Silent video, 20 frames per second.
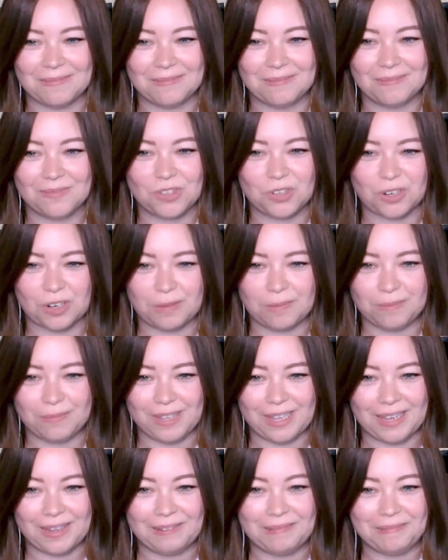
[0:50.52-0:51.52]
them,
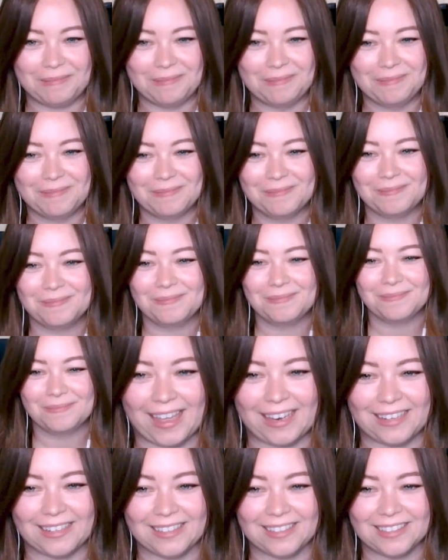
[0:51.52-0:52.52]
trim them,
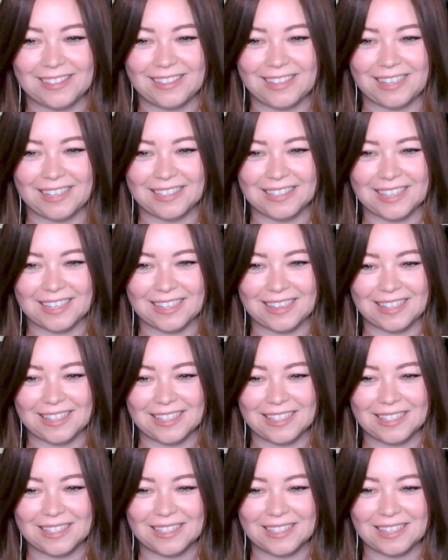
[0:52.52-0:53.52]
and things
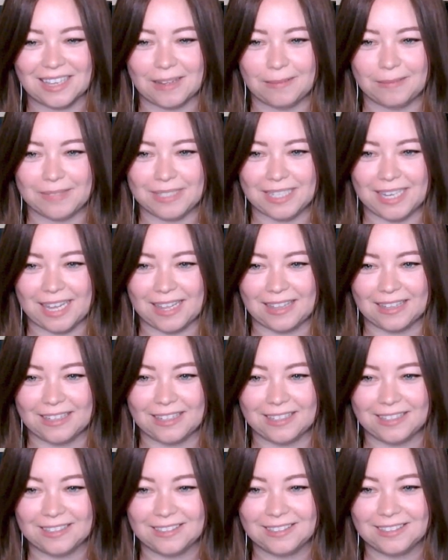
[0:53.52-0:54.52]
like this come
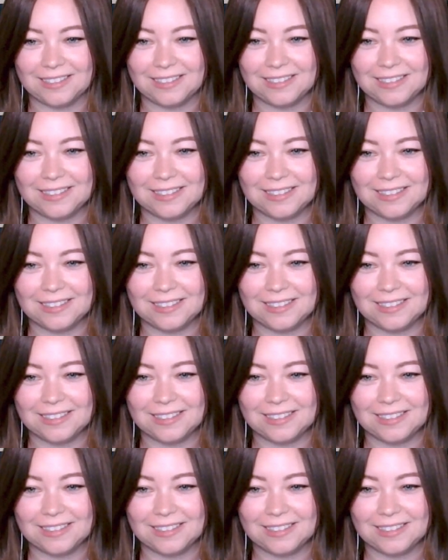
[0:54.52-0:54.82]
together.